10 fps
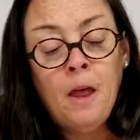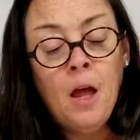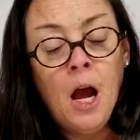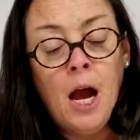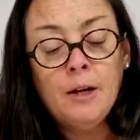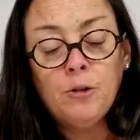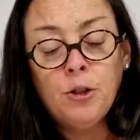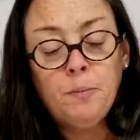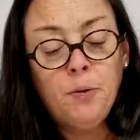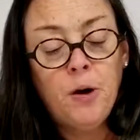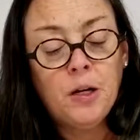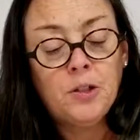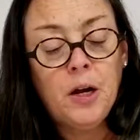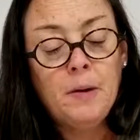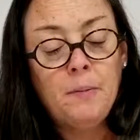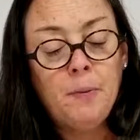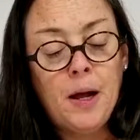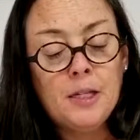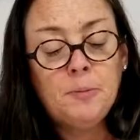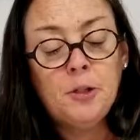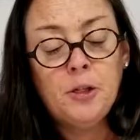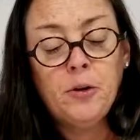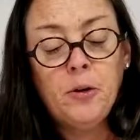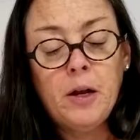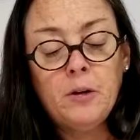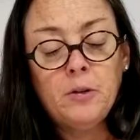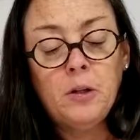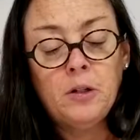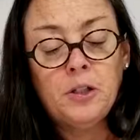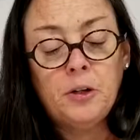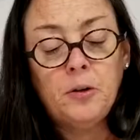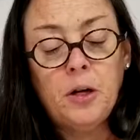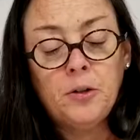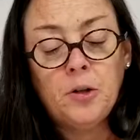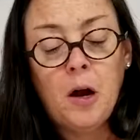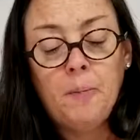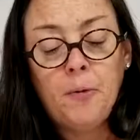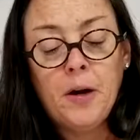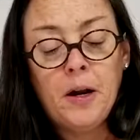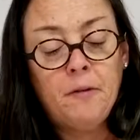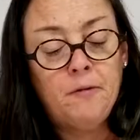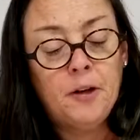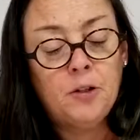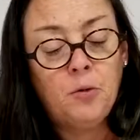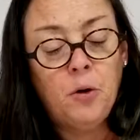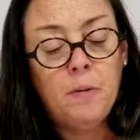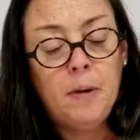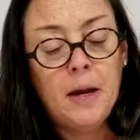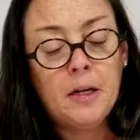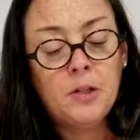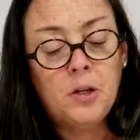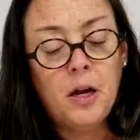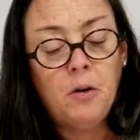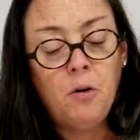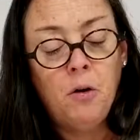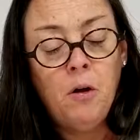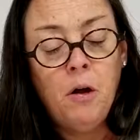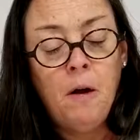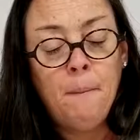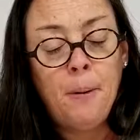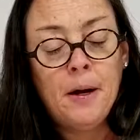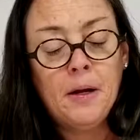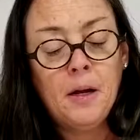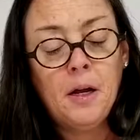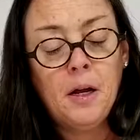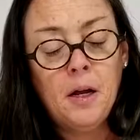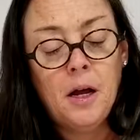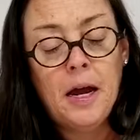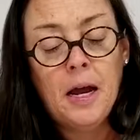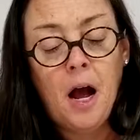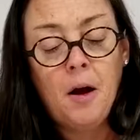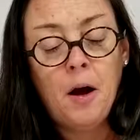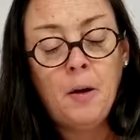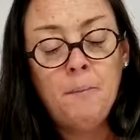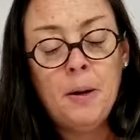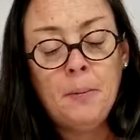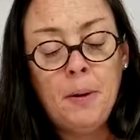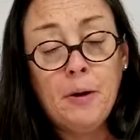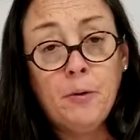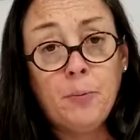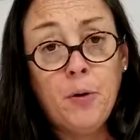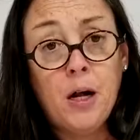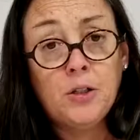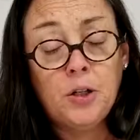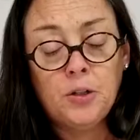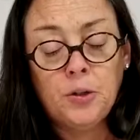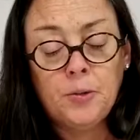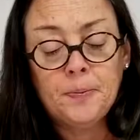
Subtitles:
Hydrogen peroxide plasma sterilizers operate on a fixed automatic cycle by a microprocessor.